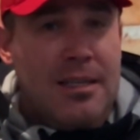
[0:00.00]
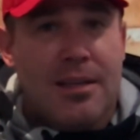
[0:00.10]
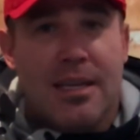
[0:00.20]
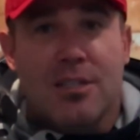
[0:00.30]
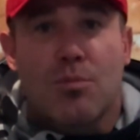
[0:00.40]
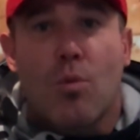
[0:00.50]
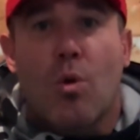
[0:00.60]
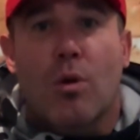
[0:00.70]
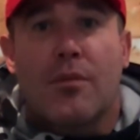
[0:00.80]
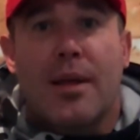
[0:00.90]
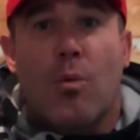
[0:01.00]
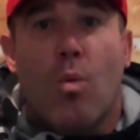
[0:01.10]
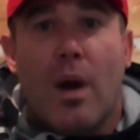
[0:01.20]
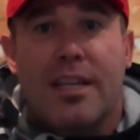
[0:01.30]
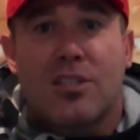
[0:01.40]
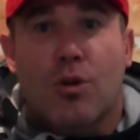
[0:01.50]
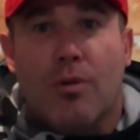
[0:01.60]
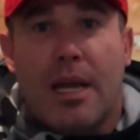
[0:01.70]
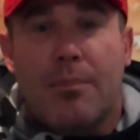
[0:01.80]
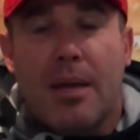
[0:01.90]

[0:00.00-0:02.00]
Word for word: It is more of a white grape,